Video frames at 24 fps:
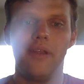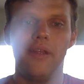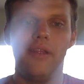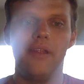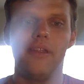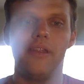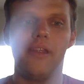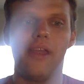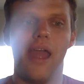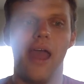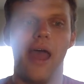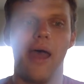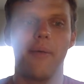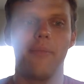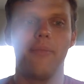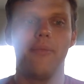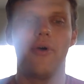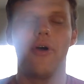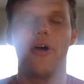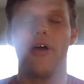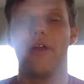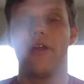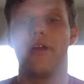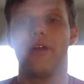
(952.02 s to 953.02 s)
yeah,
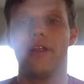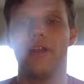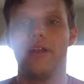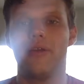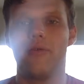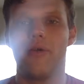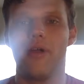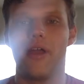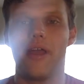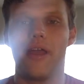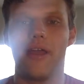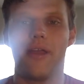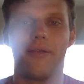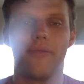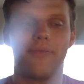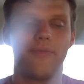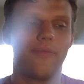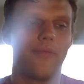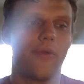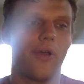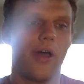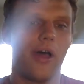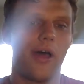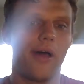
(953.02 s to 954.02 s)
but anyway,
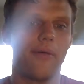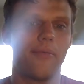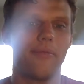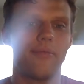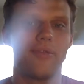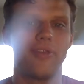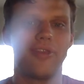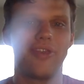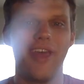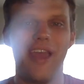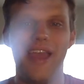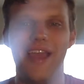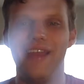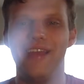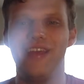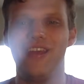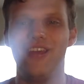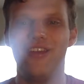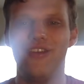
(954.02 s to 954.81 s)
thank